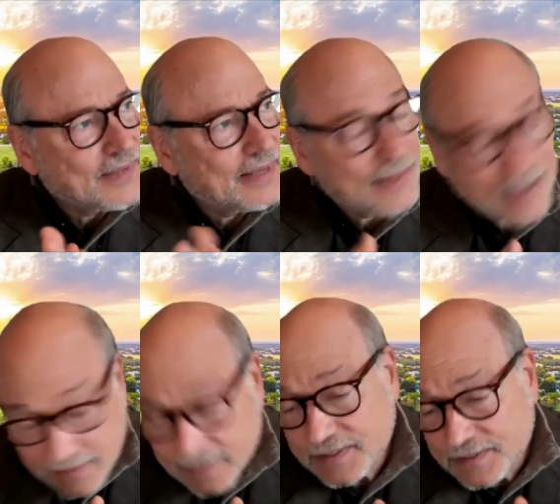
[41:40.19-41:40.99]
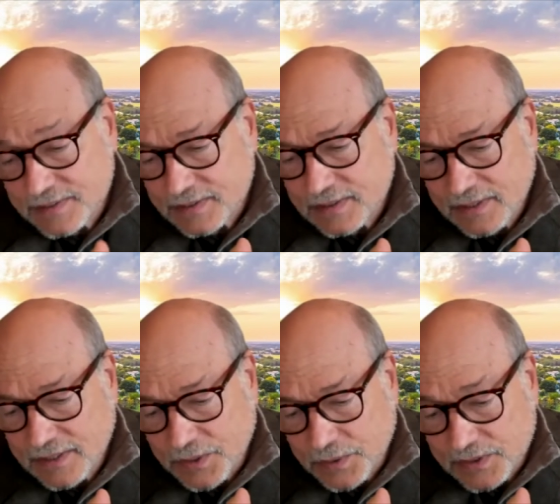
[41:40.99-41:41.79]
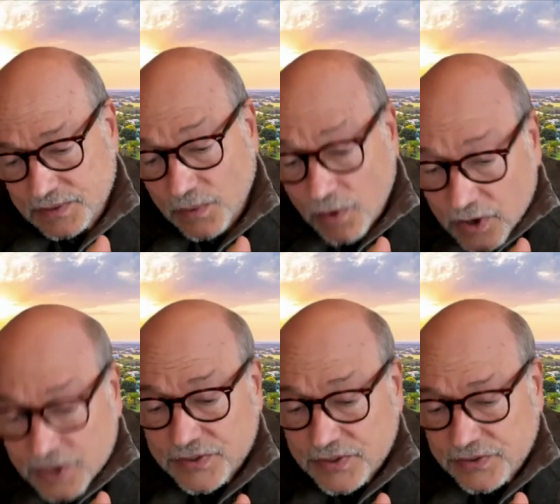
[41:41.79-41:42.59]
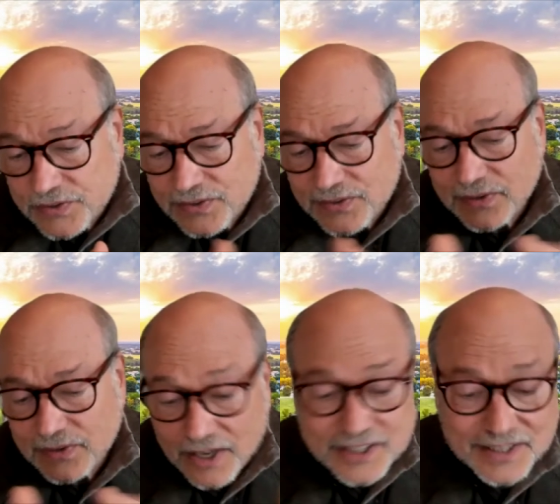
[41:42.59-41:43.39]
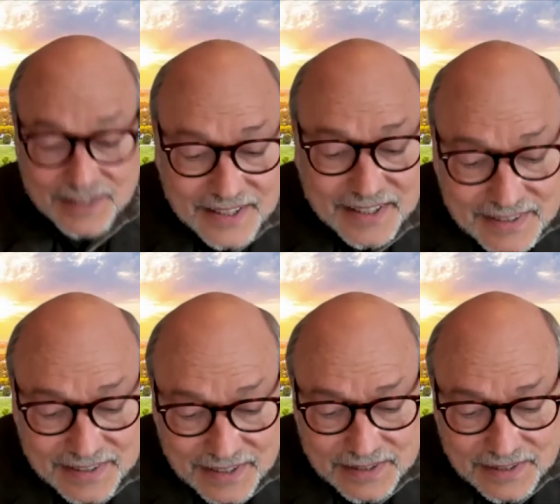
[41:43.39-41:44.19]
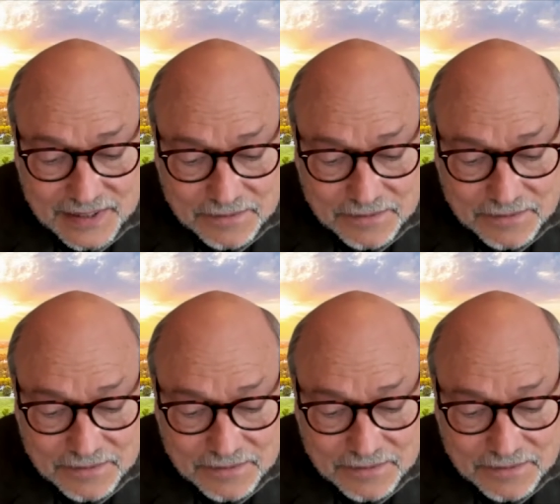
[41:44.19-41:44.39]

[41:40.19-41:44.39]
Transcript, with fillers: that is, you know, as long as it's logically consistent,